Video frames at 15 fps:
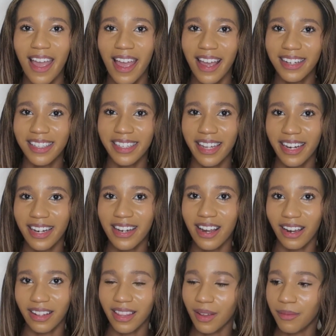into getting
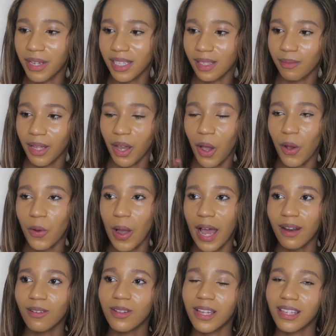none of them because I'm like, oh, I
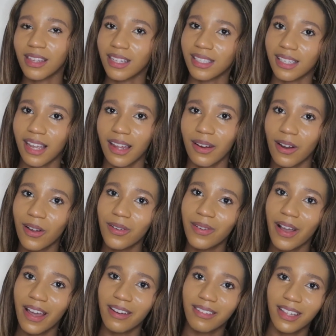don't like this liner, oh,
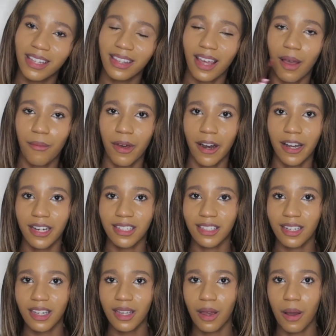I don't like that, but I need to
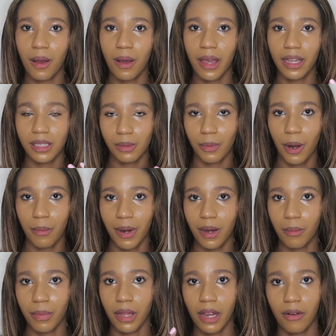like experiment
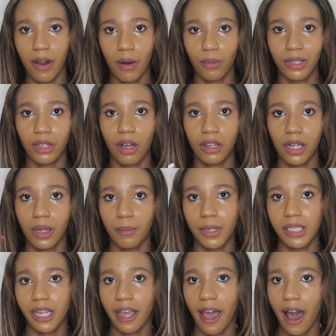and play around with all the
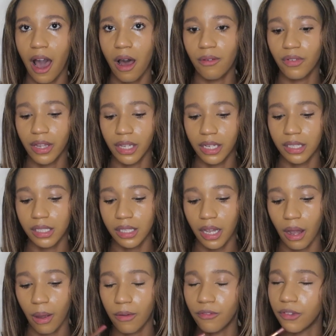lippies I have and then see
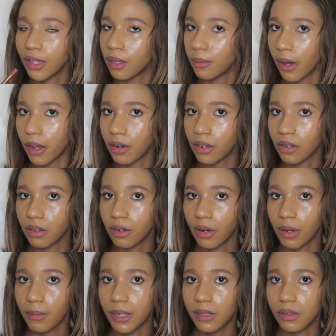how I feel about it, you know what I
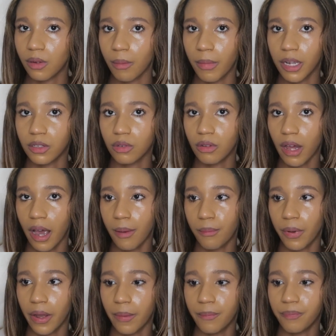mean? So I might do that,
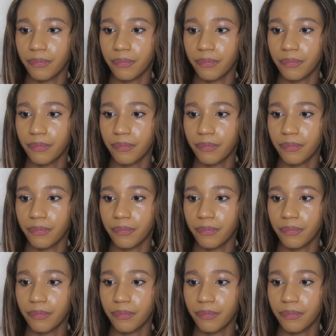but